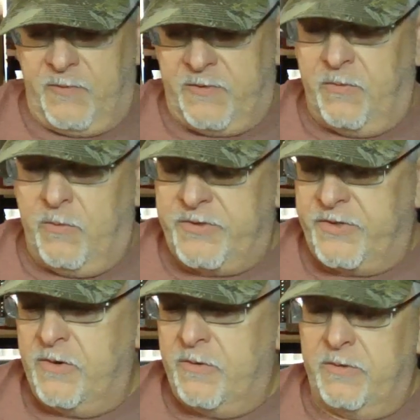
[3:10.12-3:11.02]
So
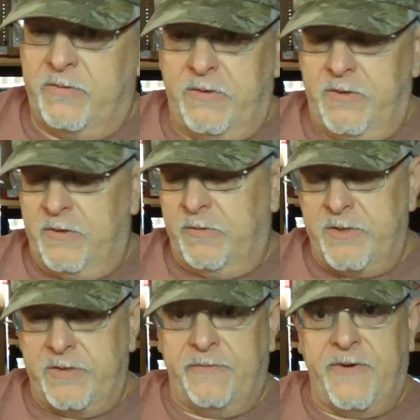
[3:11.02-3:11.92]
once you go to, you know,
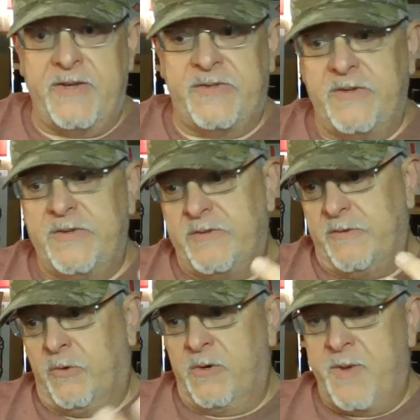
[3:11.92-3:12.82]
your devices,
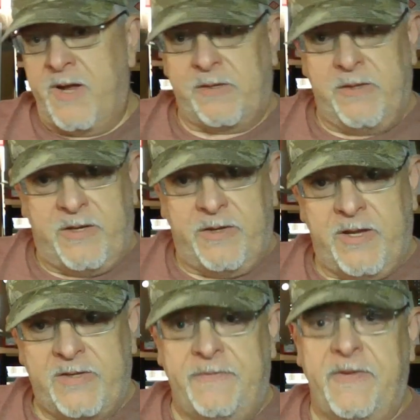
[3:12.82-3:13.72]
it automatically
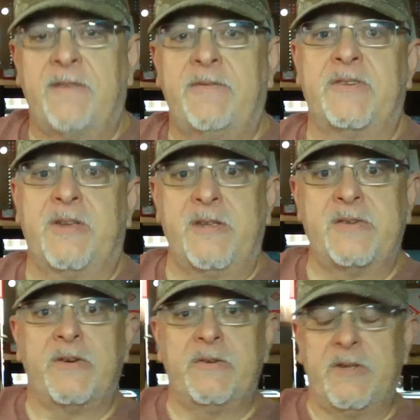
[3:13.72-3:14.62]
connects if you have the
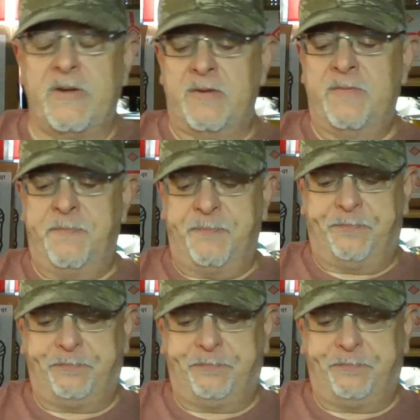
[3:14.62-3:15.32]
settings turned on.